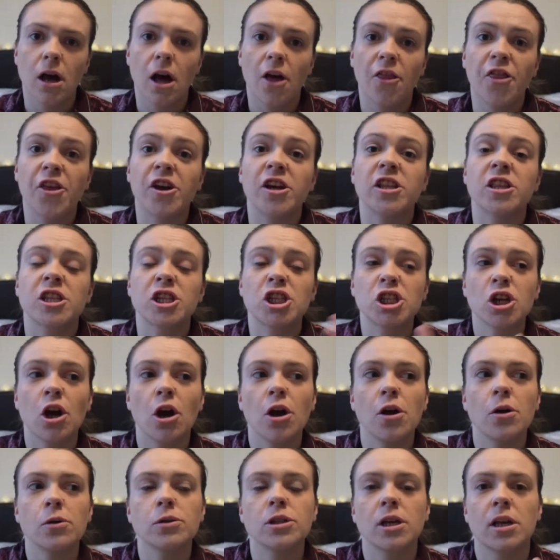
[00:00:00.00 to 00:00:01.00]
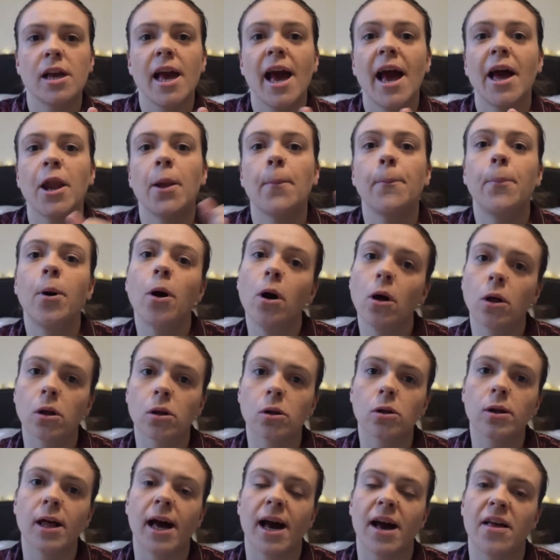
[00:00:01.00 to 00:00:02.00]
that the child can
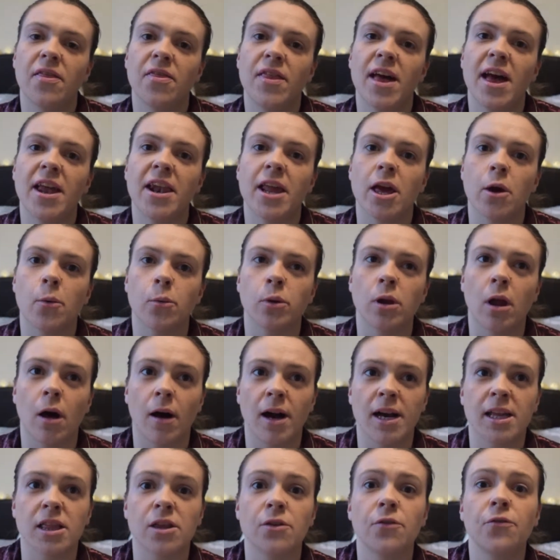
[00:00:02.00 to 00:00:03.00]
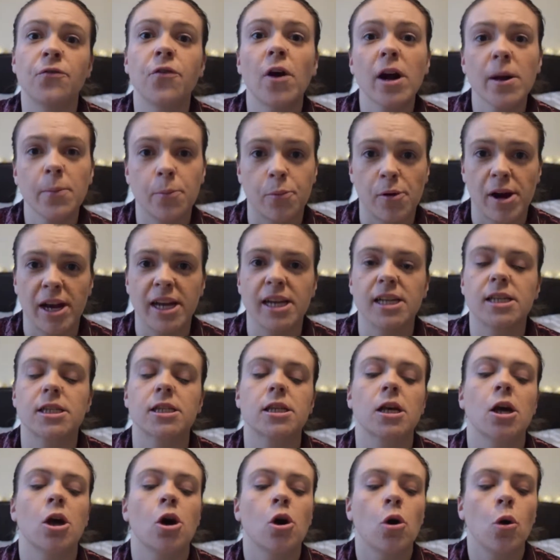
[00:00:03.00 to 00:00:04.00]
pull, and then it will either
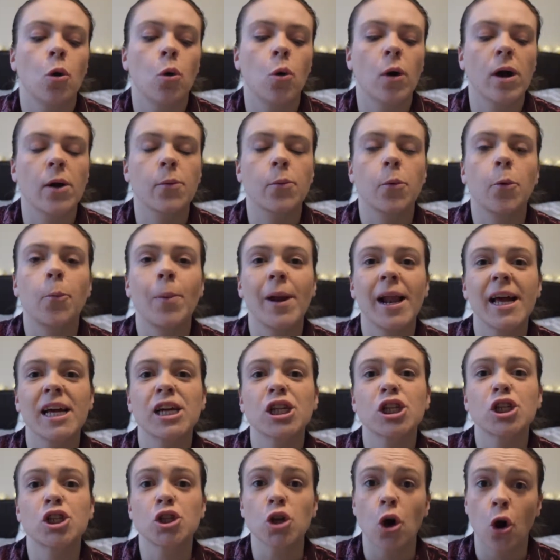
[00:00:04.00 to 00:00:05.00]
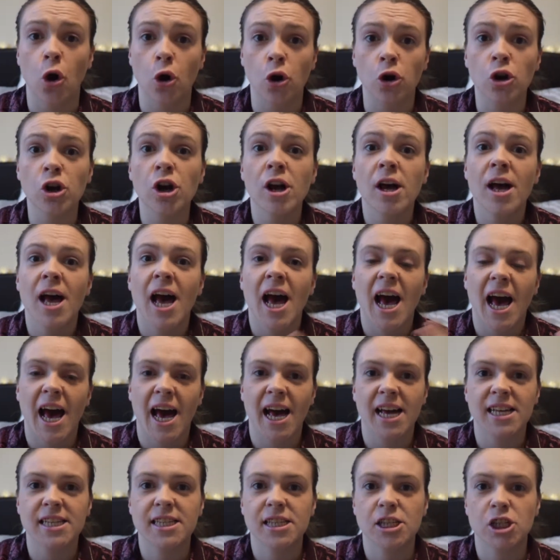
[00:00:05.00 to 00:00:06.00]
vibrate or it will play a song
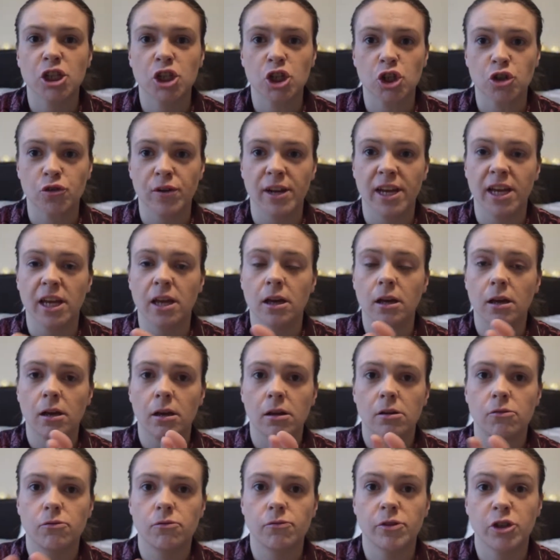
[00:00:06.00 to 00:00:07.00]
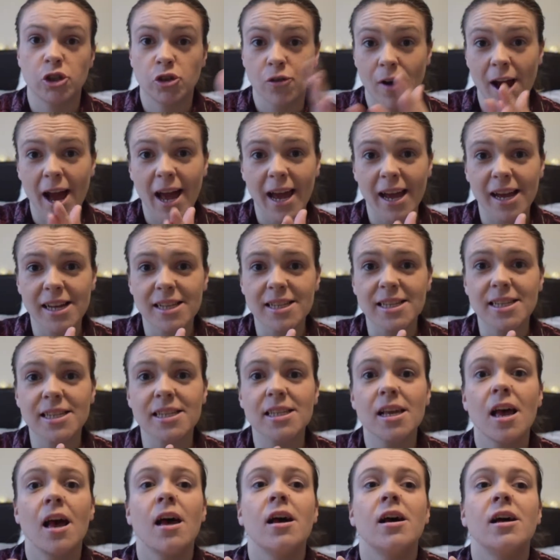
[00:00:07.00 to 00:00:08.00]
as the string
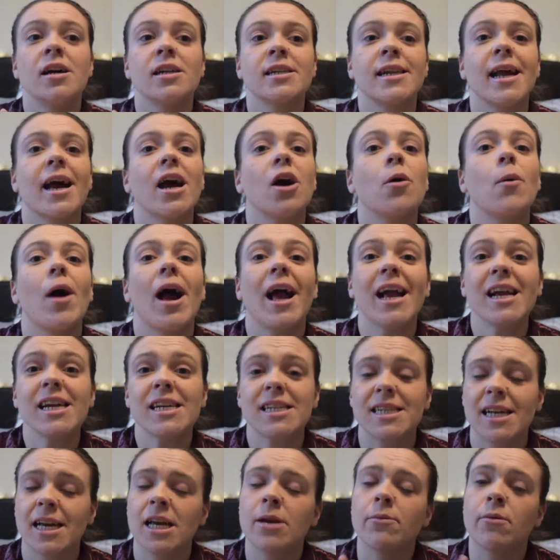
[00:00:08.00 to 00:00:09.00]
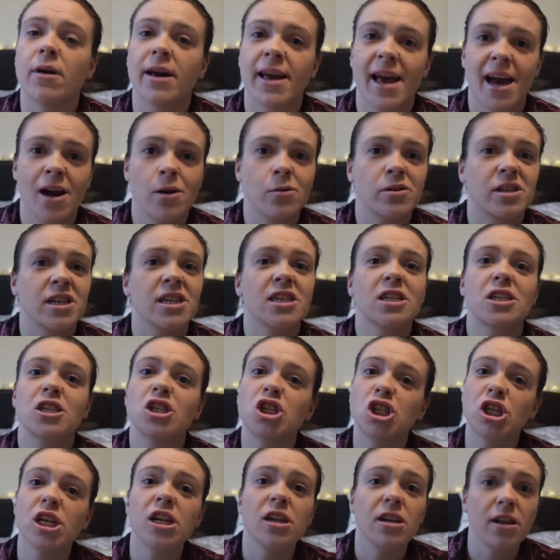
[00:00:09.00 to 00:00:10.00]
retracts. Now, Adie, my eldest,
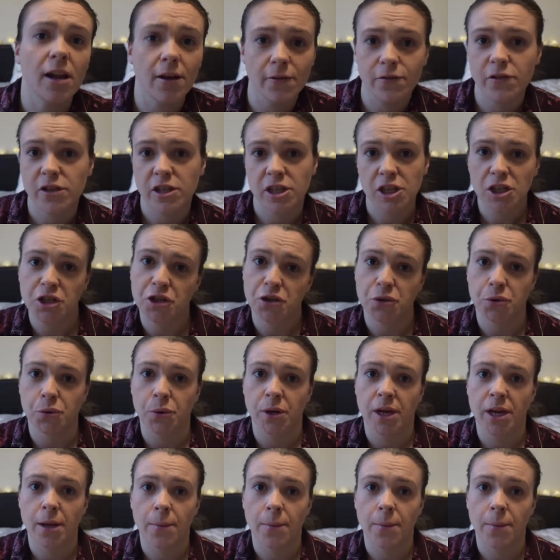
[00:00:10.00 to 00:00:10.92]
she loved this toy.